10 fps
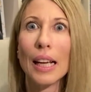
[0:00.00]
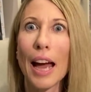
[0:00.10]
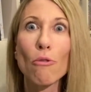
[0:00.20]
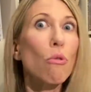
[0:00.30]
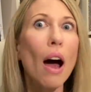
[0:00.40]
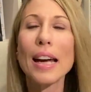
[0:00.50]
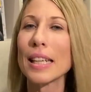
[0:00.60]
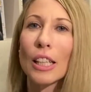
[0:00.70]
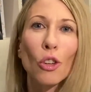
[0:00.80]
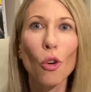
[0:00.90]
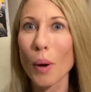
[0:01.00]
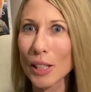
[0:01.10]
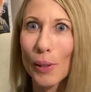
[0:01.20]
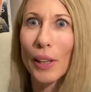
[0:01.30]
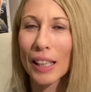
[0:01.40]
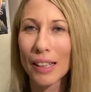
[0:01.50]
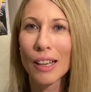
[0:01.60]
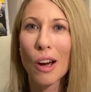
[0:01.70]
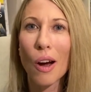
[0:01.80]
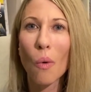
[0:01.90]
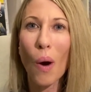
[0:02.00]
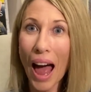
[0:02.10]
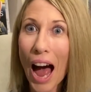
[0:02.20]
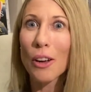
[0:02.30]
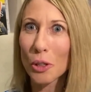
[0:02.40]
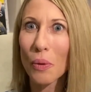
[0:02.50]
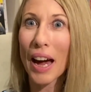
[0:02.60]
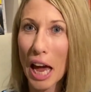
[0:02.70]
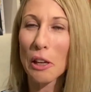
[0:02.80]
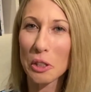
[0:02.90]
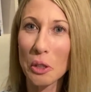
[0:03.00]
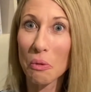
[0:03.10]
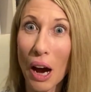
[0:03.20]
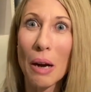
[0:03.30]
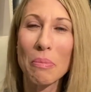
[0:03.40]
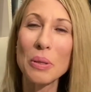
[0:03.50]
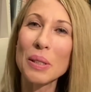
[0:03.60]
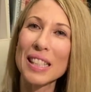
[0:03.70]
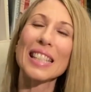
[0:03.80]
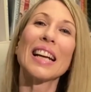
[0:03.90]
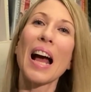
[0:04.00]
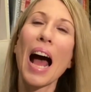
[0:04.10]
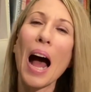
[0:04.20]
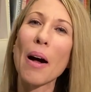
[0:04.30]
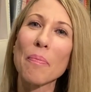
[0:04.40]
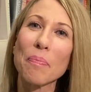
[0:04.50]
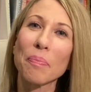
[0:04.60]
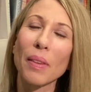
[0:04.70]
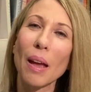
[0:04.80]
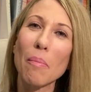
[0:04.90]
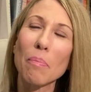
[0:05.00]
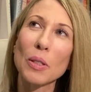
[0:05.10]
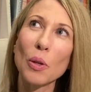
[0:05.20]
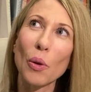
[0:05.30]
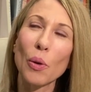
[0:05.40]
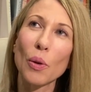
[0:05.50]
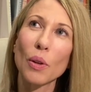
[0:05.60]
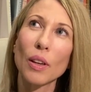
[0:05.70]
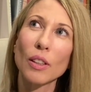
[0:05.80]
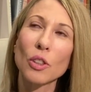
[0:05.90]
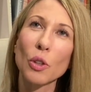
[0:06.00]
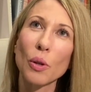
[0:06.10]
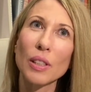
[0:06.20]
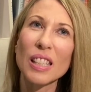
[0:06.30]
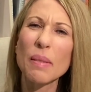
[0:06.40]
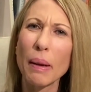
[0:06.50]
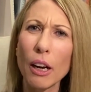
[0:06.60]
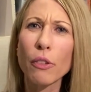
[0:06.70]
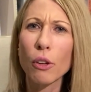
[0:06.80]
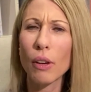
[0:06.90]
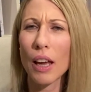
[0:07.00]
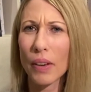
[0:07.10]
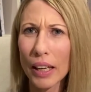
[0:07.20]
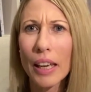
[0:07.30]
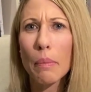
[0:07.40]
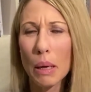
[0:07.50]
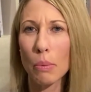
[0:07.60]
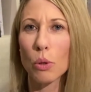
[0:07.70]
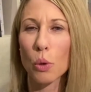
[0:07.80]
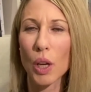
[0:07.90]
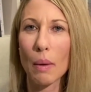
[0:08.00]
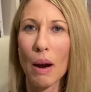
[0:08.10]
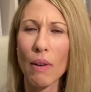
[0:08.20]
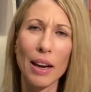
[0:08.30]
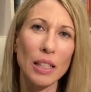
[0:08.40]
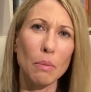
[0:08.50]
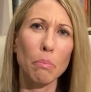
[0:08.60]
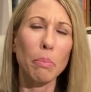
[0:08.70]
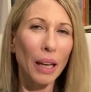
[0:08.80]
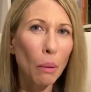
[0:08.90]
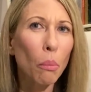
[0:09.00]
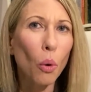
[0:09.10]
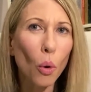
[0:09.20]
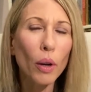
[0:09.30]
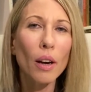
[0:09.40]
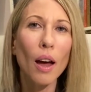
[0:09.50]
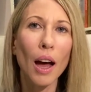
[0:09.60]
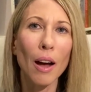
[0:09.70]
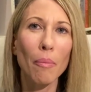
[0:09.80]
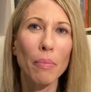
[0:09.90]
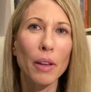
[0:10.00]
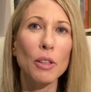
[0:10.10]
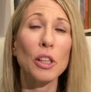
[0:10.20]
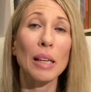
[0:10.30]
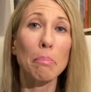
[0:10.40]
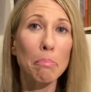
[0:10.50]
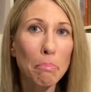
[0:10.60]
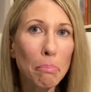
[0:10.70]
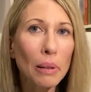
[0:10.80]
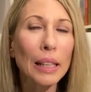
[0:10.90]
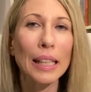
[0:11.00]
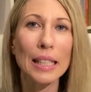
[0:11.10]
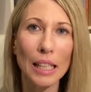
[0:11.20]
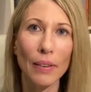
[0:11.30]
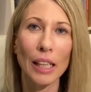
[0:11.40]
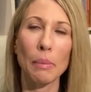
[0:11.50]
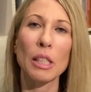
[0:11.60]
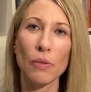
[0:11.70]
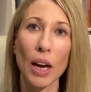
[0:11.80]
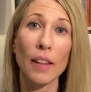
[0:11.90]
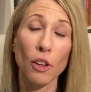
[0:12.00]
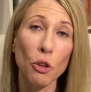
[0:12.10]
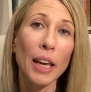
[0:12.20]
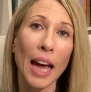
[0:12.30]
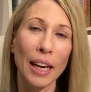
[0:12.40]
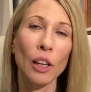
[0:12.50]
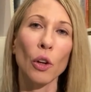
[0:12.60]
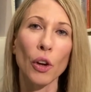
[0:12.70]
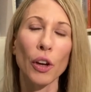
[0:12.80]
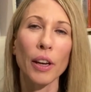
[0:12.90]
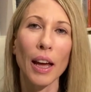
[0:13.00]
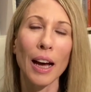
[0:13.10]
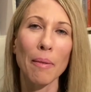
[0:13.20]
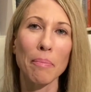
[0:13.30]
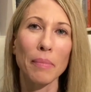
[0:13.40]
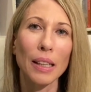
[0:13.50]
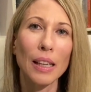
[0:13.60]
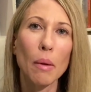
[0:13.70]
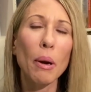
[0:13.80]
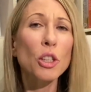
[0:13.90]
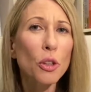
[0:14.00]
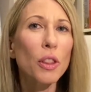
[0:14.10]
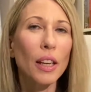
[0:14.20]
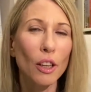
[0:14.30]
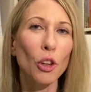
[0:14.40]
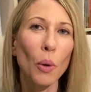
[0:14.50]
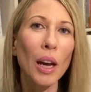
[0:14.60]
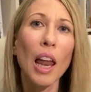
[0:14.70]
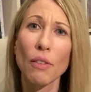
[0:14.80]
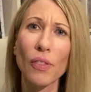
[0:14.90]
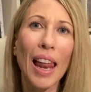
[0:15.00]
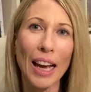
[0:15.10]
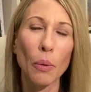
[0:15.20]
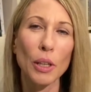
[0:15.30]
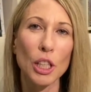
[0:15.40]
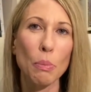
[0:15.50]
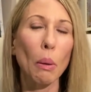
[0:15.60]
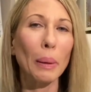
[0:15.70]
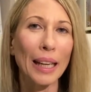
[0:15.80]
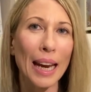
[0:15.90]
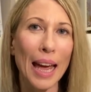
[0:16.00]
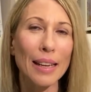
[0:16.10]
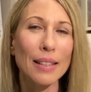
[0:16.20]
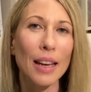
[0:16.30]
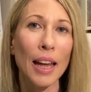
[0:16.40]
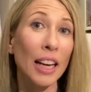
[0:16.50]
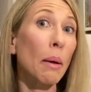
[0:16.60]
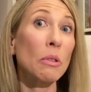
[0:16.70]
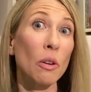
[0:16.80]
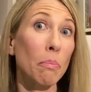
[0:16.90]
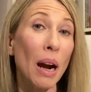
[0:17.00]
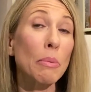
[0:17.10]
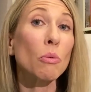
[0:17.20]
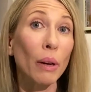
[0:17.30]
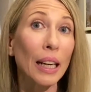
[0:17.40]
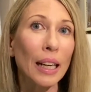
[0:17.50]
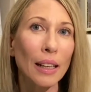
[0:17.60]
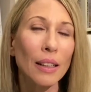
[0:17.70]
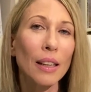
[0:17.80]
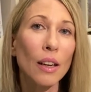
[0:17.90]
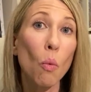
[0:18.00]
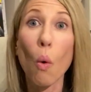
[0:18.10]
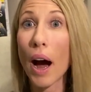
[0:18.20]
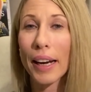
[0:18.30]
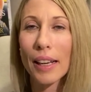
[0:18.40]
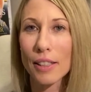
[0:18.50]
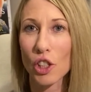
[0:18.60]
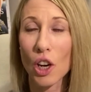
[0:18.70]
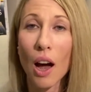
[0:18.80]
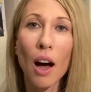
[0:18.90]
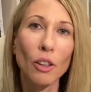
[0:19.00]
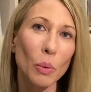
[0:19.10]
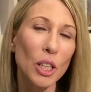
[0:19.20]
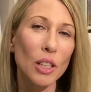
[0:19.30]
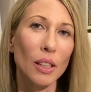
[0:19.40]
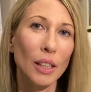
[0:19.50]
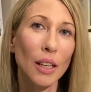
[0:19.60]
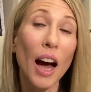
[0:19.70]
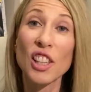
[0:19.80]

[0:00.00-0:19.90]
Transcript: and writing, you're always learning how to write as you write books. Um, so don't despair if you ever hear people talking about writers being born. Um, there are certainly plenty of elements of writing that you can learn. Um, but I do think, you know, our love of language is probably innate, and it comes from perhaps reading widely as a child, which I